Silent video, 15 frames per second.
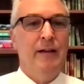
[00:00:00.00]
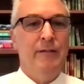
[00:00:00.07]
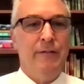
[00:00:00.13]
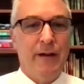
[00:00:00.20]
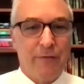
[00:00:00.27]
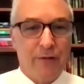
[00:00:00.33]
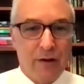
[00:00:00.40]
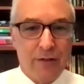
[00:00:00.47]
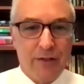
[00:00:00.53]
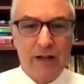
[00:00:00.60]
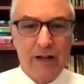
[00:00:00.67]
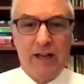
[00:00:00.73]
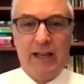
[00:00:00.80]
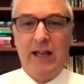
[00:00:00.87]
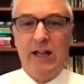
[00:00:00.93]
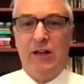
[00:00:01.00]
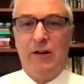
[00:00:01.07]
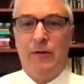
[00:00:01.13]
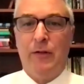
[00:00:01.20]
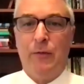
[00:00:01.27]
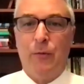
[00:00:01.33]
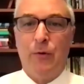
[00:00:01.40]
fight for health education
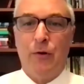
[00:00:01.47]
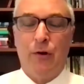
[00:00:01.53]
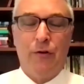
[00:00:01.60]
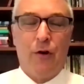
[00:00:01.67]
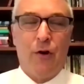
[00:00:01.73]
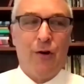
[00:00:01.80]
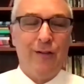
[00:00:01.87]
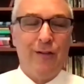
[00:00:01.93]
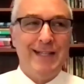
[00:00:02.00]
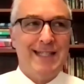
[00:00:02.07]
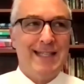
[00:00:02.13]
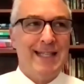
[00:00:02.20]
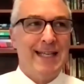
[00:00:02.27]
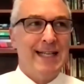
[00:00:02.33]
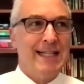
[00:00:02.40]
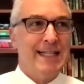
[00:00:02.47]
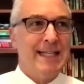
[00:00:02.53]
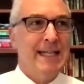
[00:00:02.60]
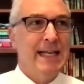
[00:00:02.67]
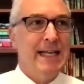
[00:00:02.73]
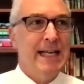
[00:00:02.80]
around the world, all these things.